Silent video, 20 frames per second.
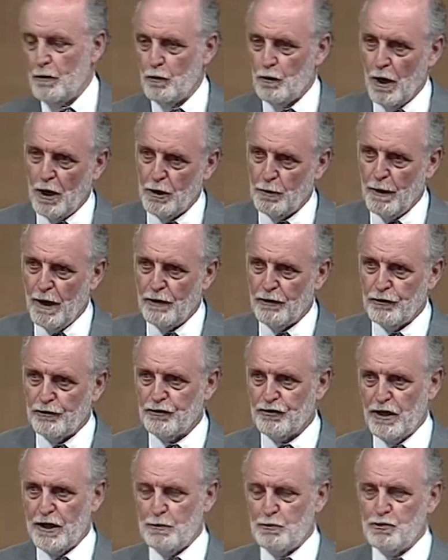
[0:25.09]
round about the
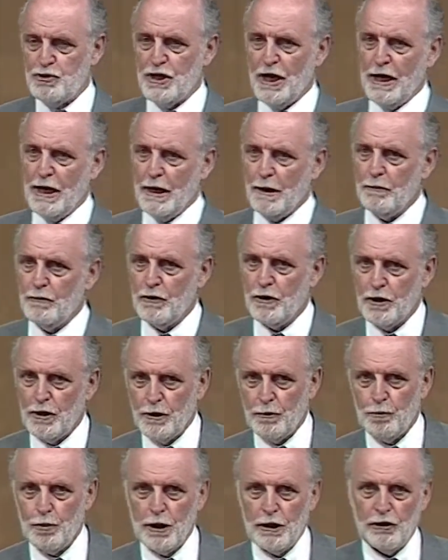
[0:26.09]
same time,
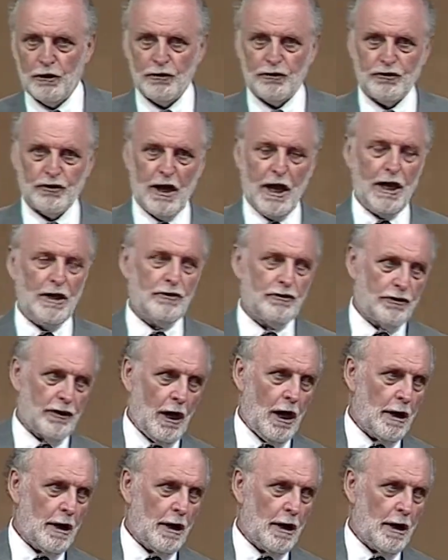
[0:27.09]
the British Eighth